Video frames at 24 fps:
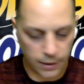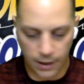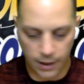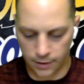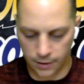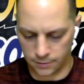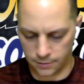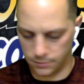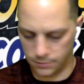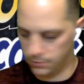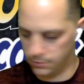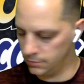
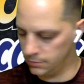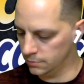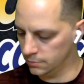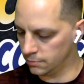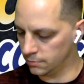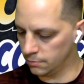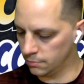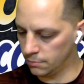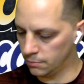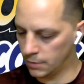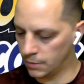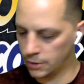Yeah,
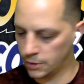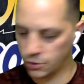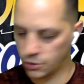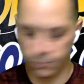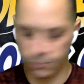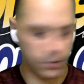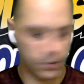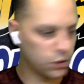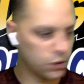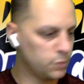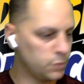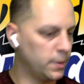
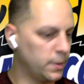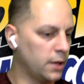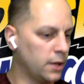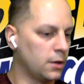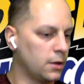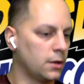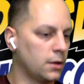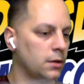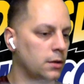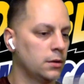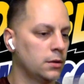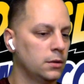much
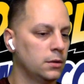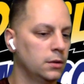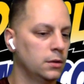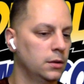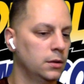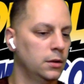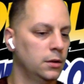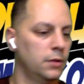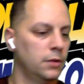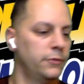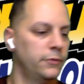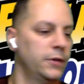better
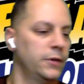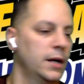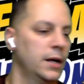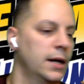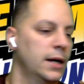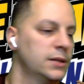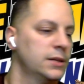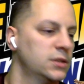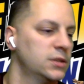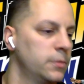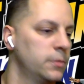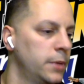if you
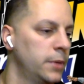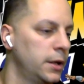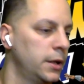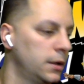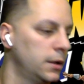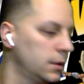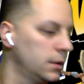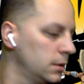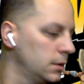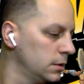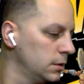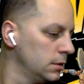ask
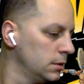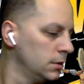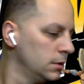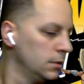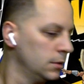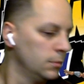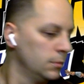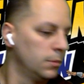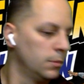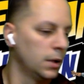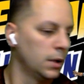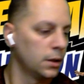me.
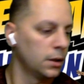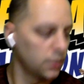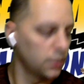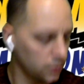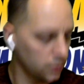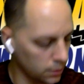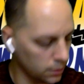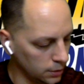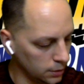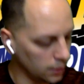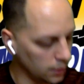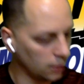
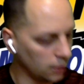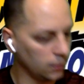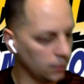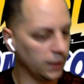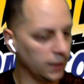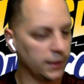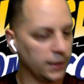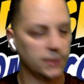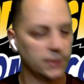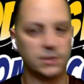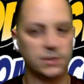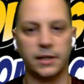But you
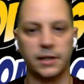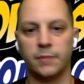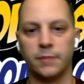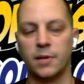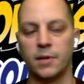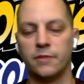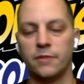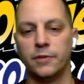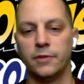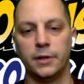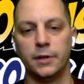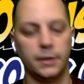know, like I say
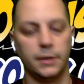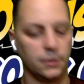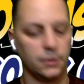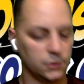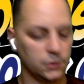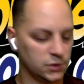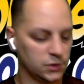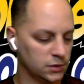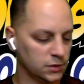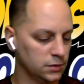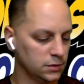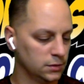in my
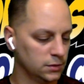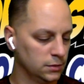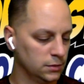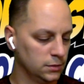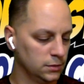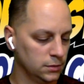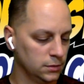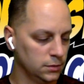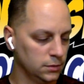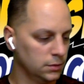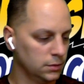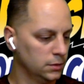videos,
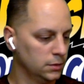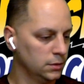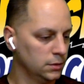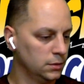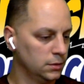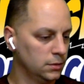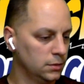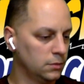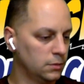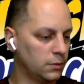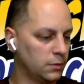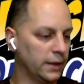
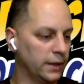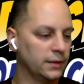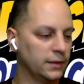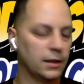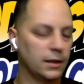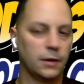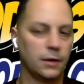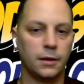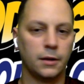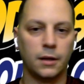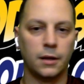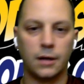
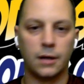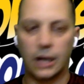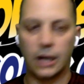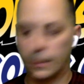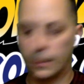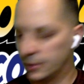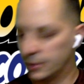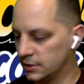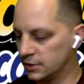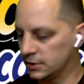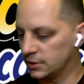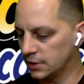write down in the
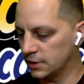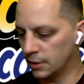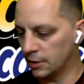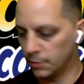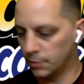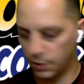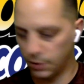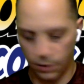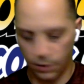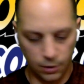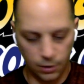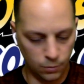comments down
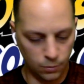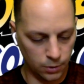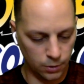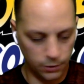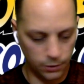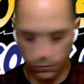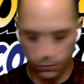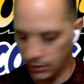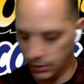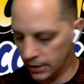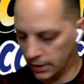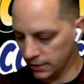below
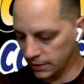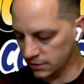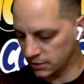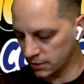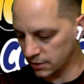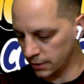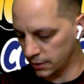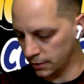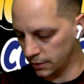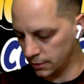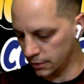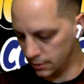what you guys
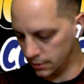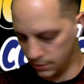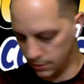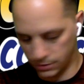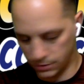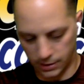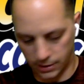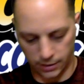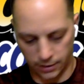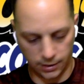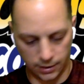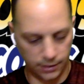think,
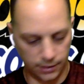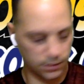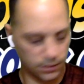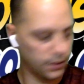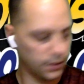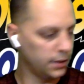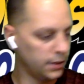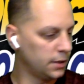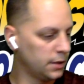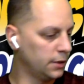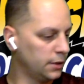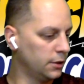because I'd like
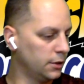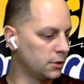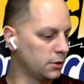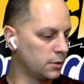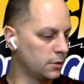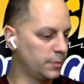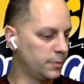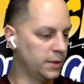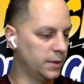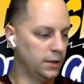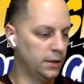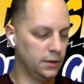to hear your
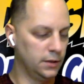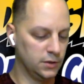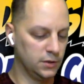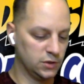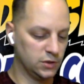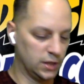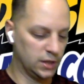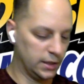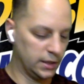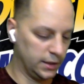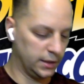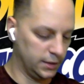
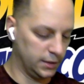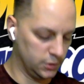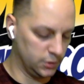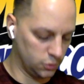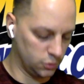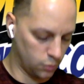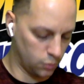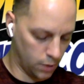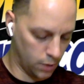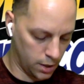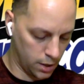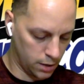opinions on it
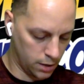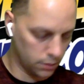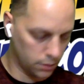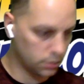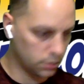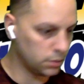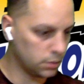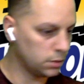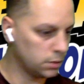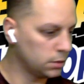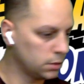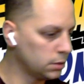as well.